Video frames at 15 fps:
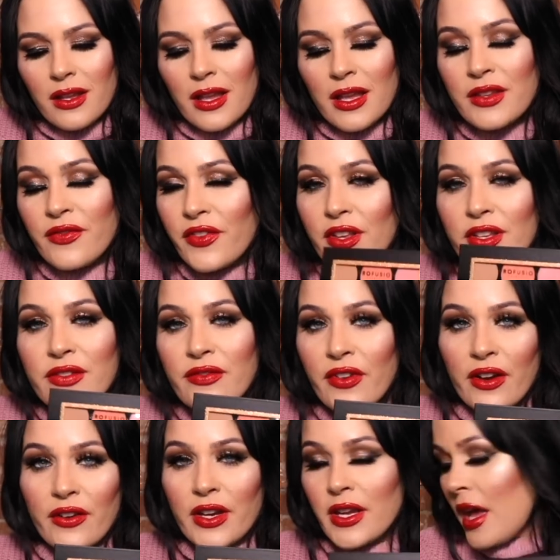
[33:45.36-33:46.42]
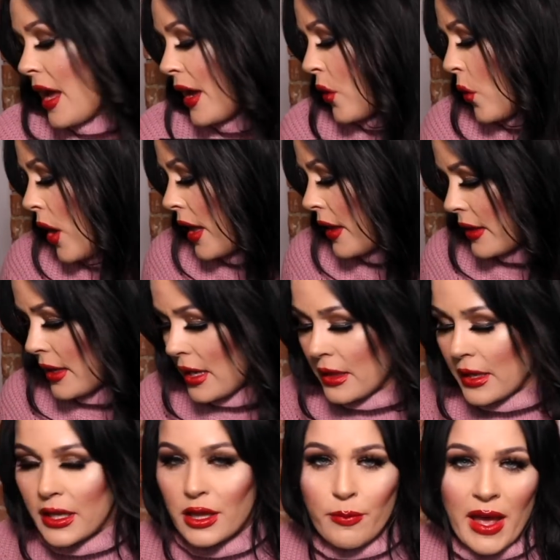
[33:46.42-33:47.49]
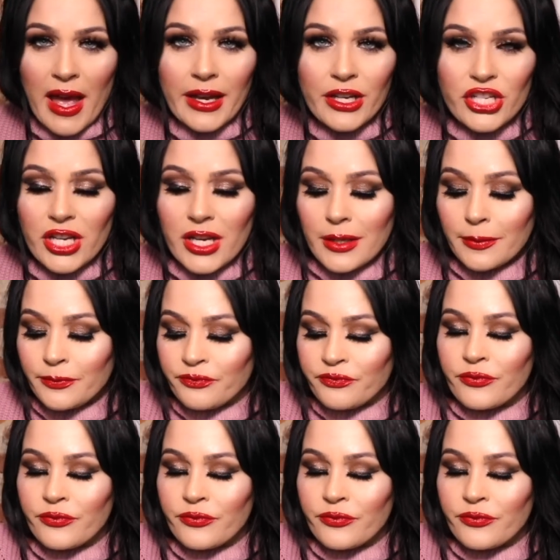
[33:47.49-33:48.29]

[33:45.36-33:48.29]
It feels very high quality, like the packaging.